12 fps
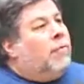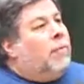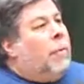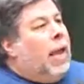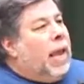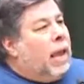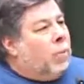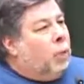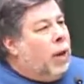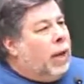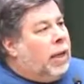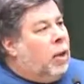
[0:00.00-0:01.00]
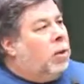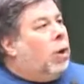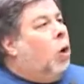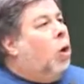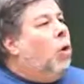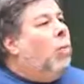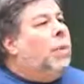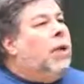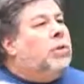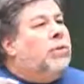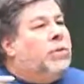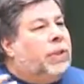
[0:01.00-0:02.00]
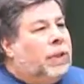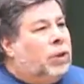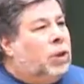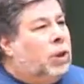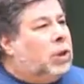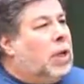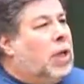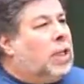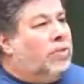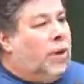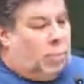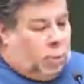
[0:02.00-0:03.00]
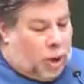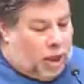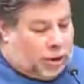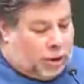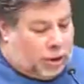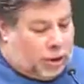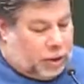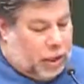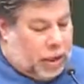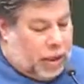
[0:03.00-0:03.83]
from ham radio and a whole bunch of digital science fair projects,